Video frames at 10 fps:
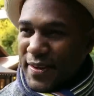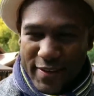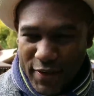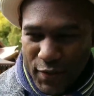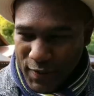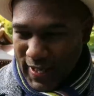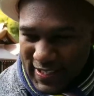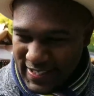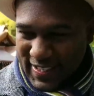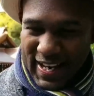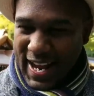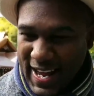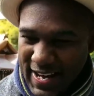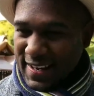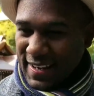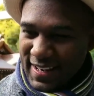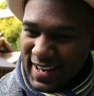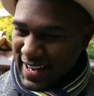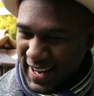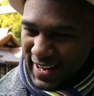you, assiste, hi,
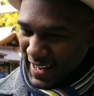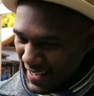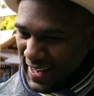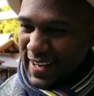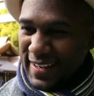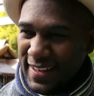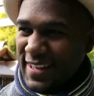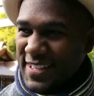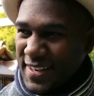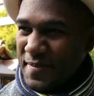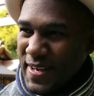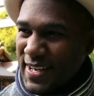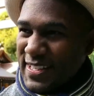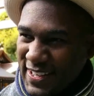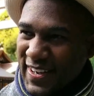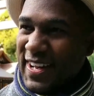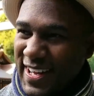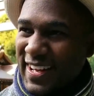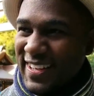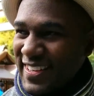ne, Jamaica, you know, hi.